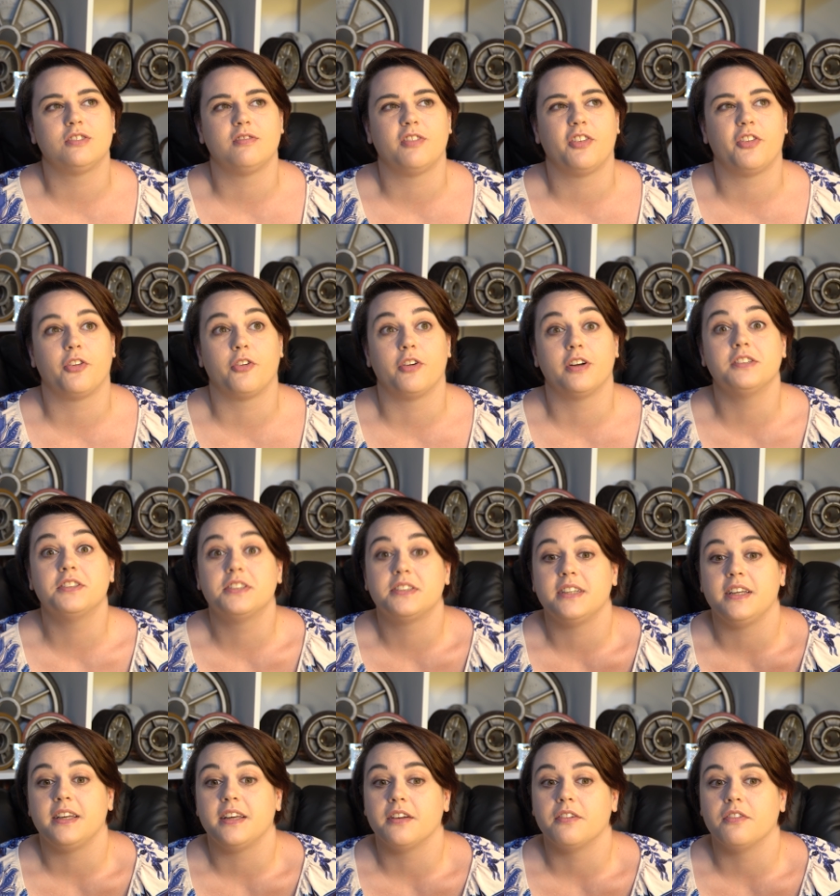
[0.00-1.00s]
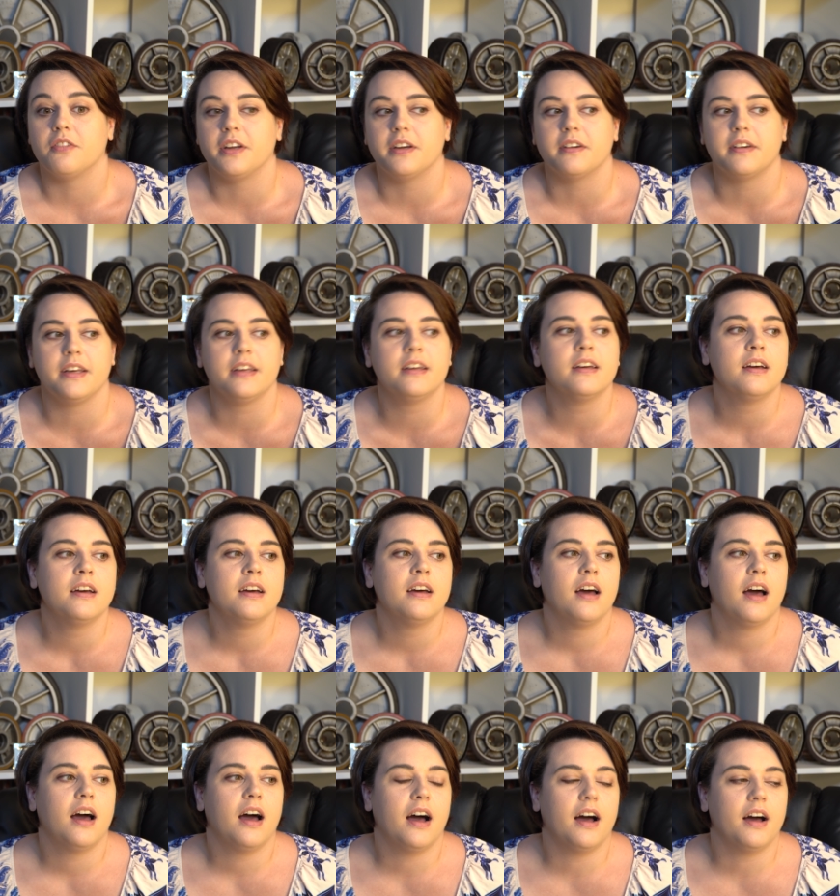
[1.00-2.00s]
thrill seeking, really.
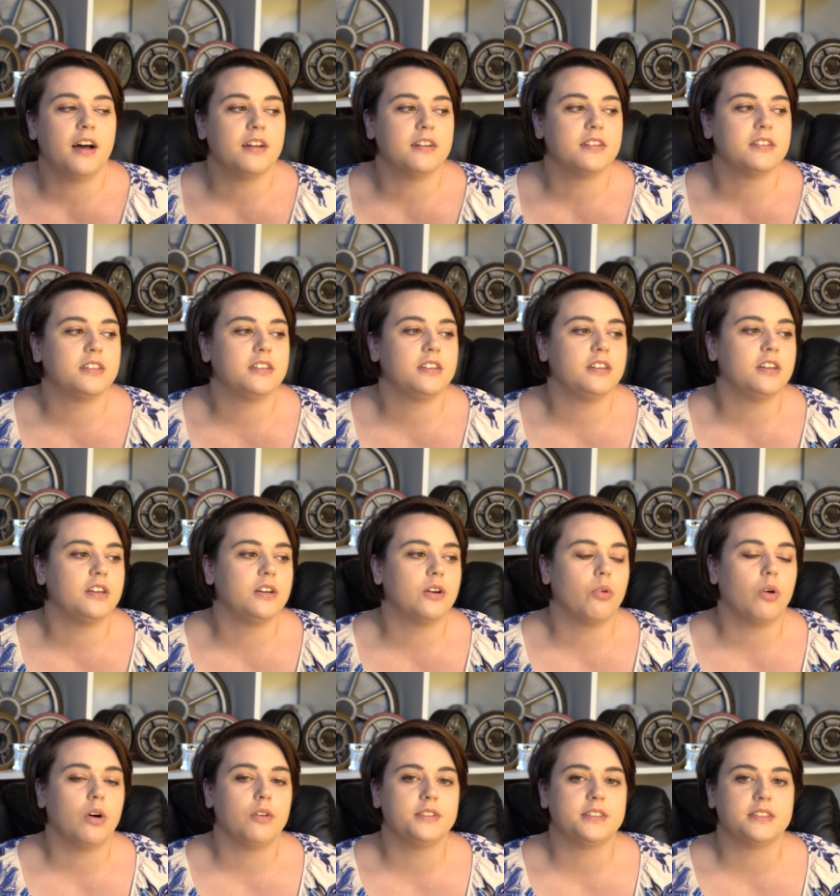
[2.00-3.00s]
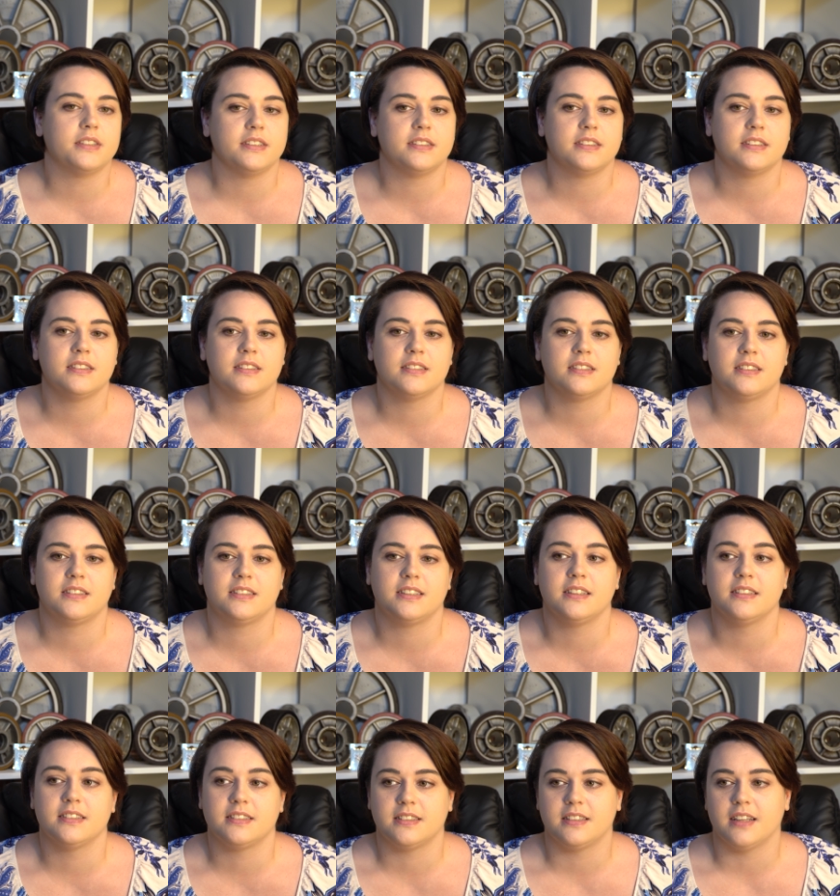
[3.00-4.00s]
And obviously
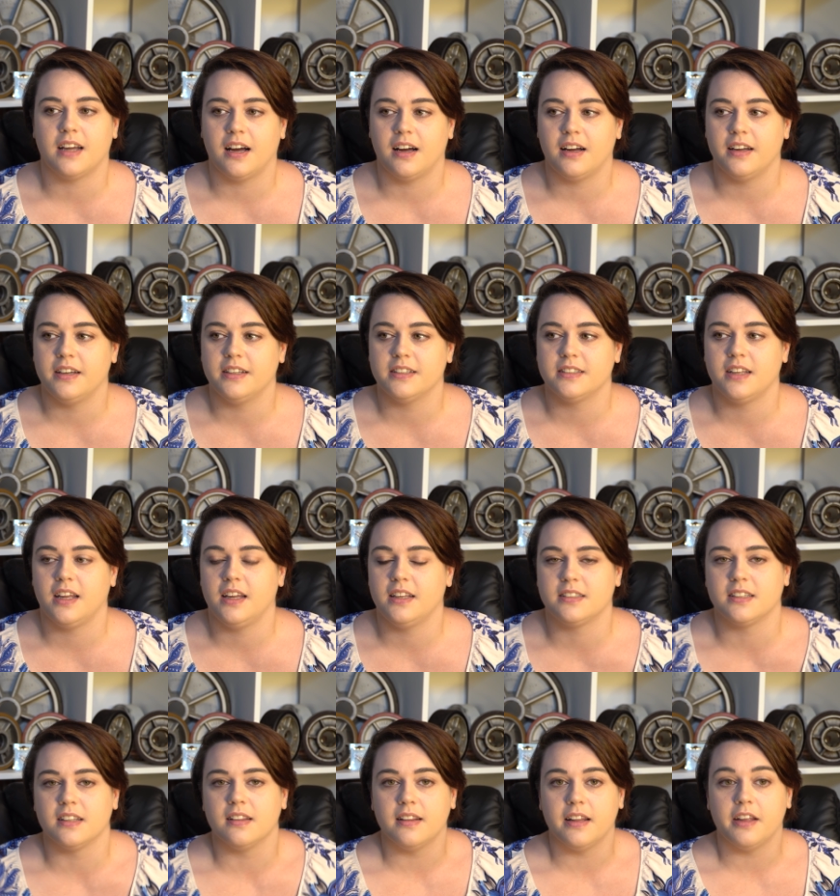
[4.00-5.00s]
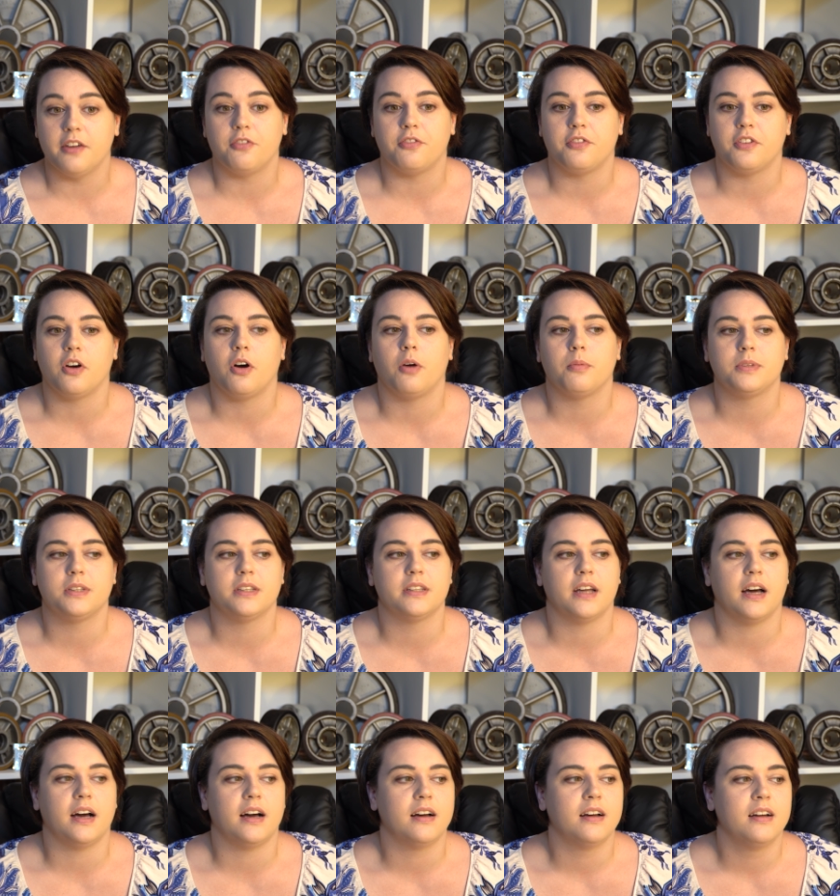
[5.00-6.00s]
since that it's lived up to
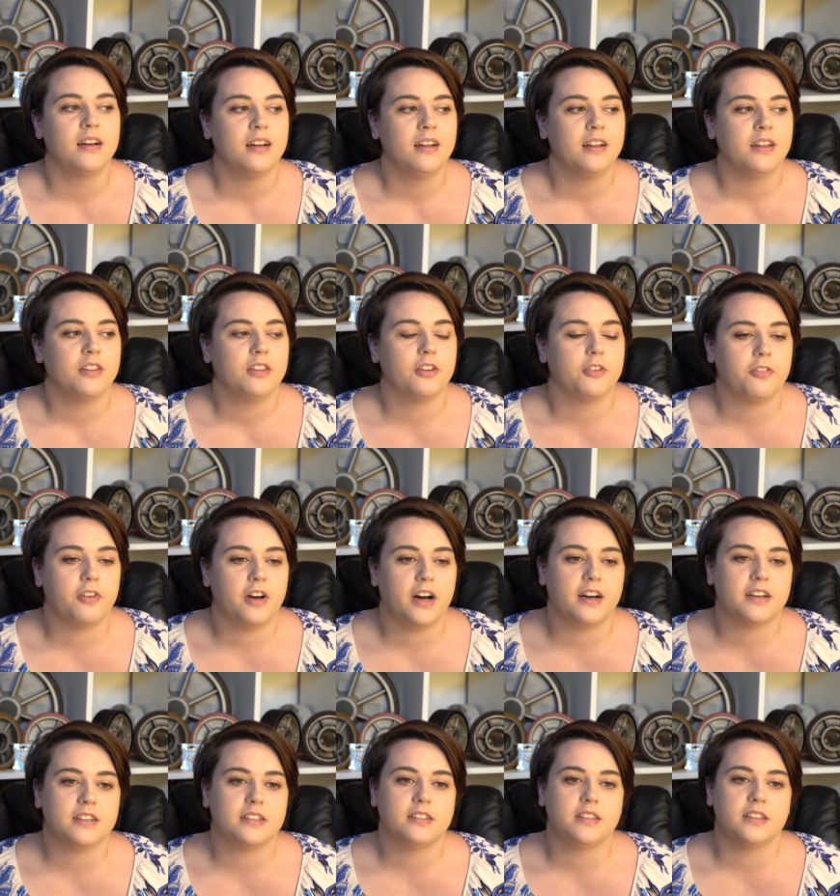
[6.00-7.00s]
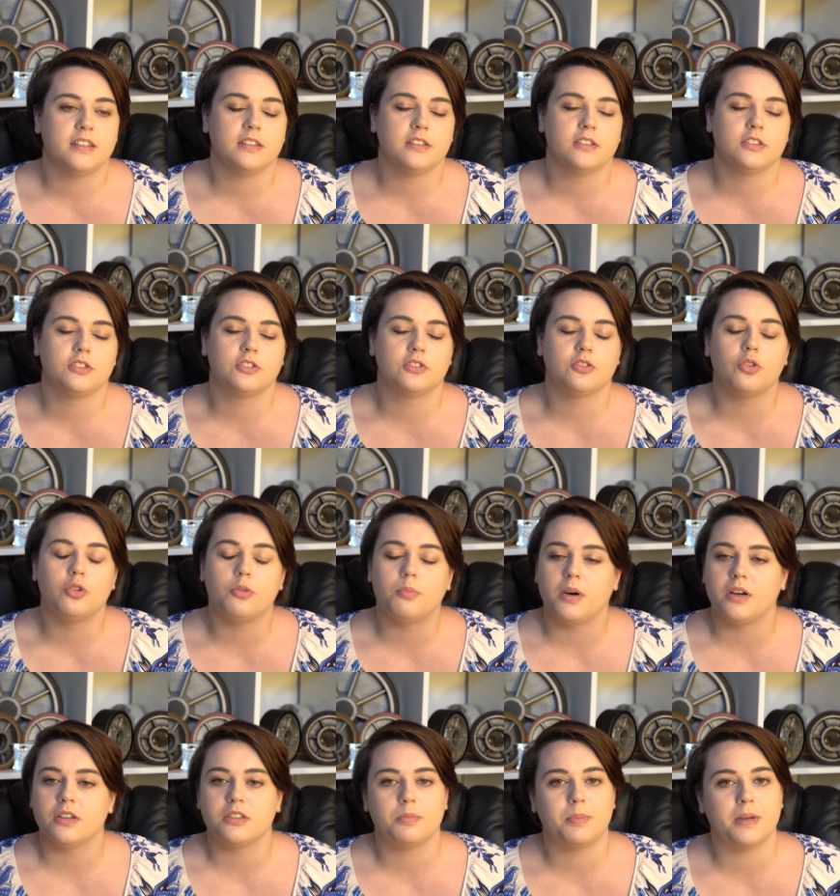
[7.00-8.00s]
that. The fact that there's so
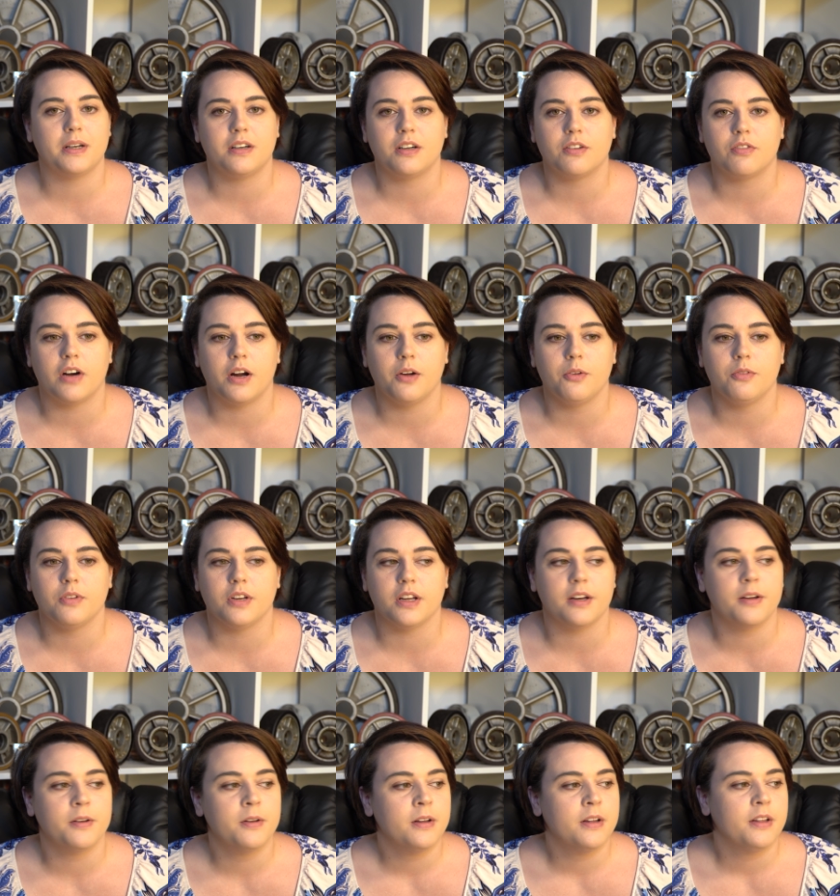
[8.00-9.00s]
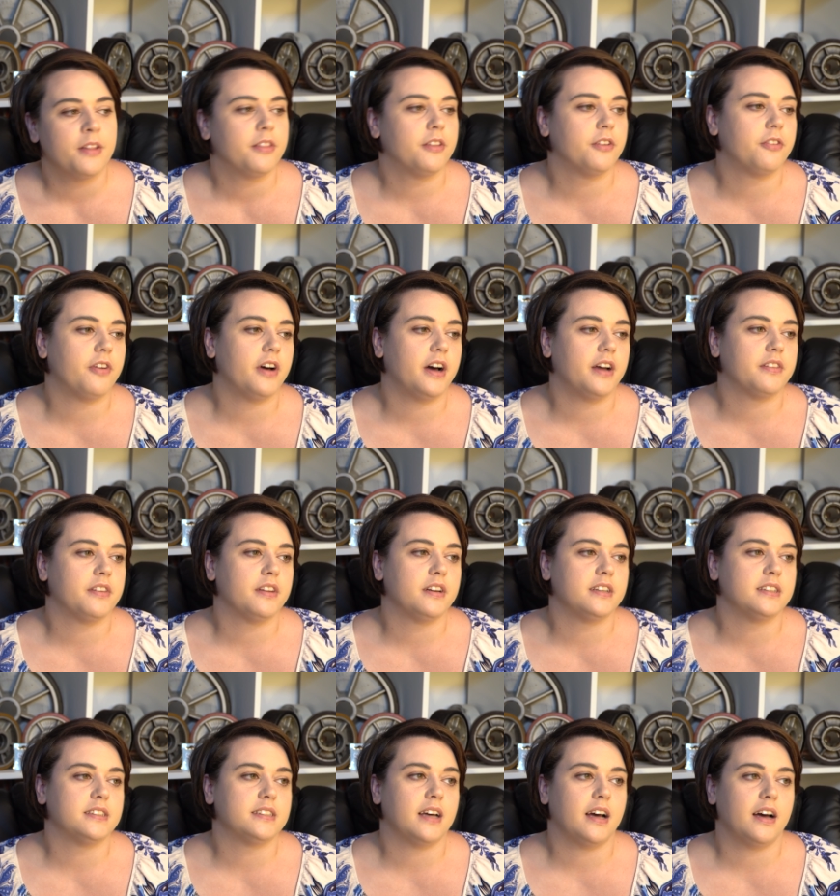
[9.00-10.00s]
much built around it, the fact that
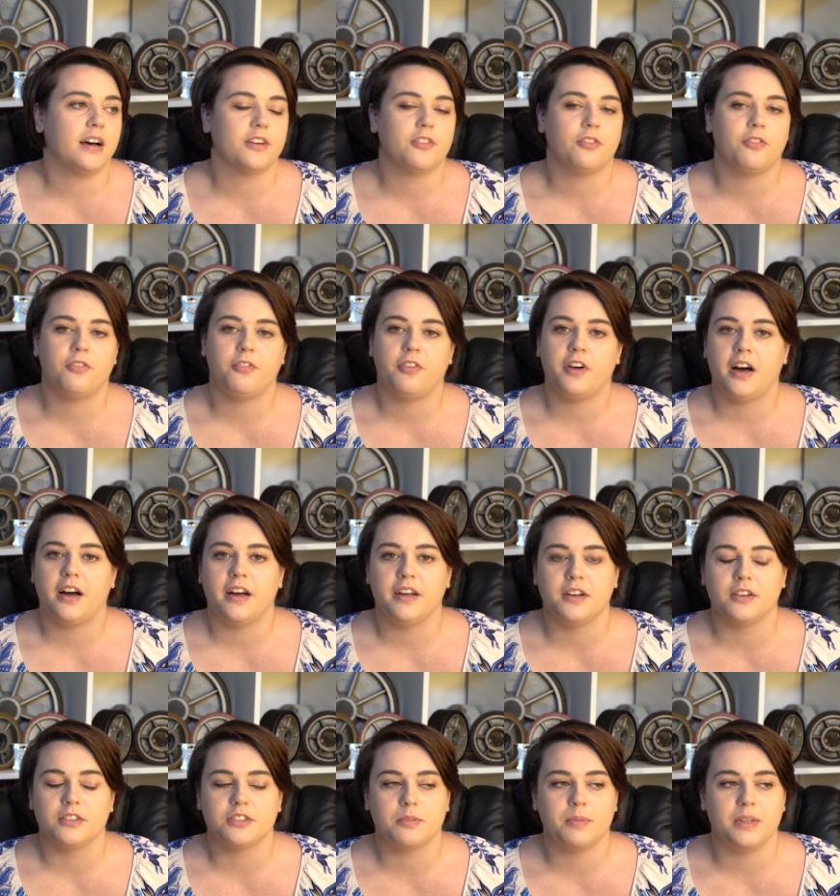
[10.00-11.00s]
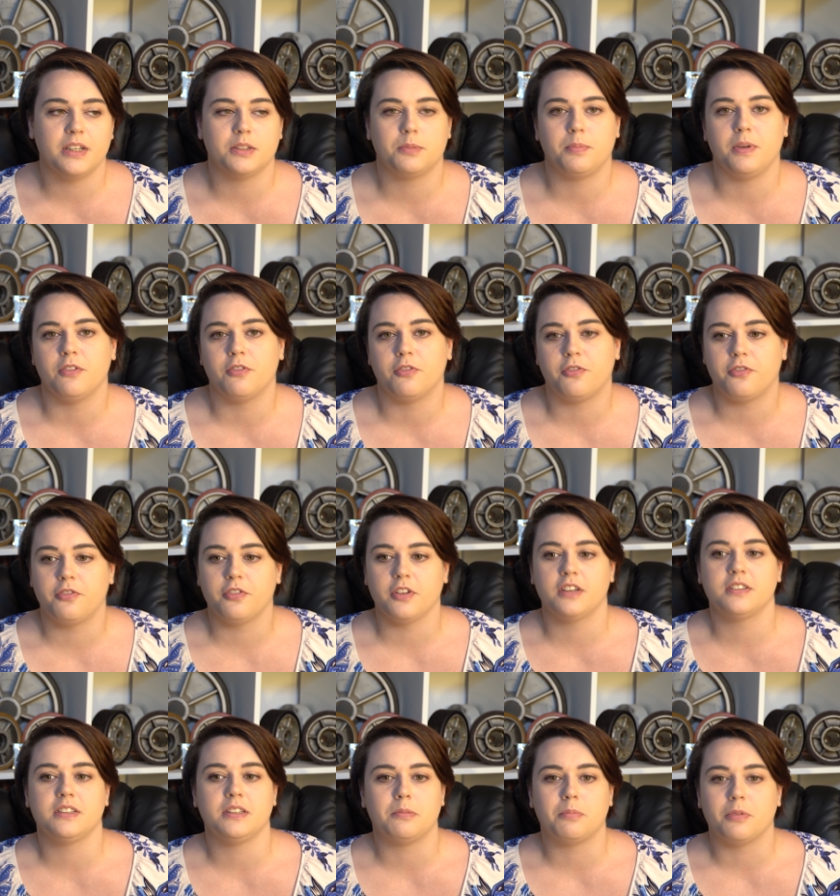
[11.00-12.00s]
it's had fires, I mean, it's been
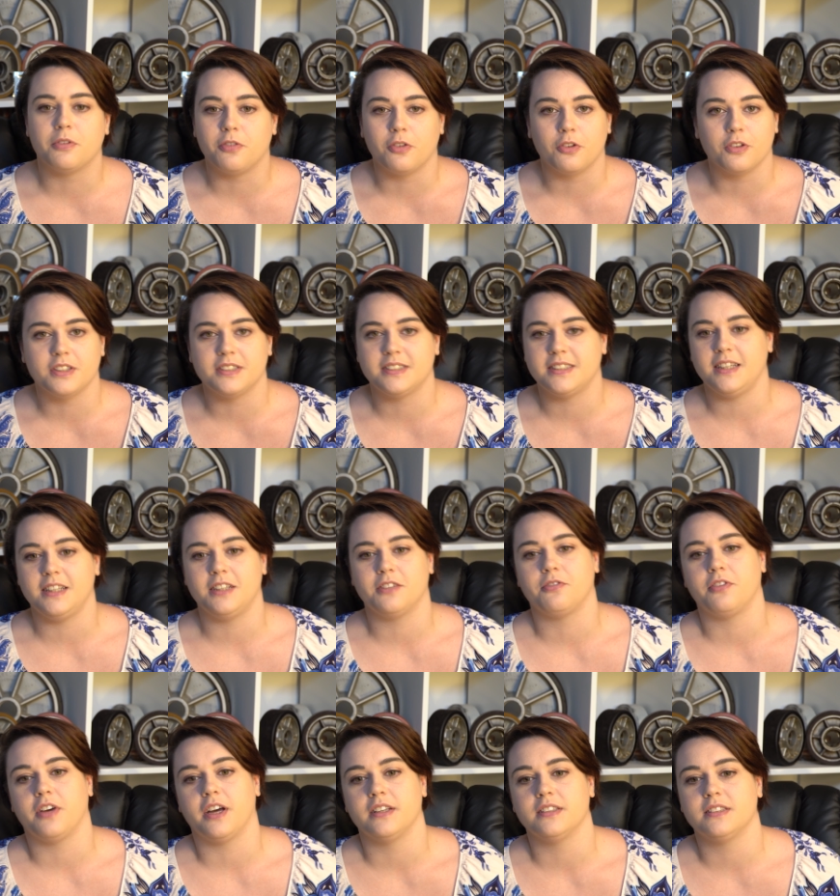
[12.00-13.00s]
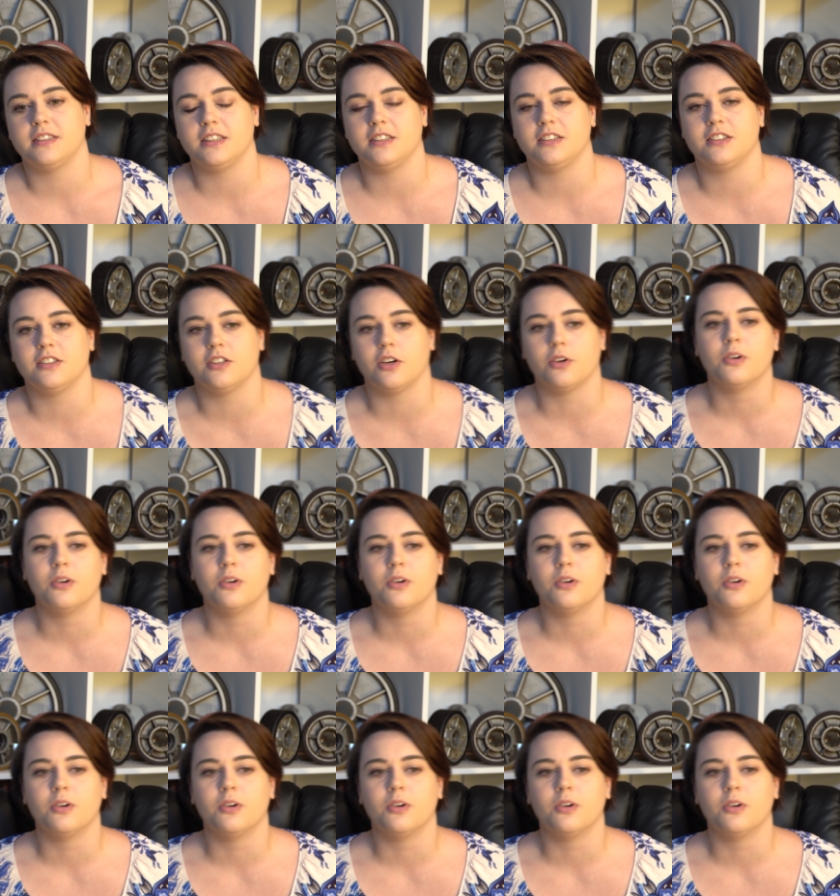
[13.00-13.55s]
flooded before the sea defences.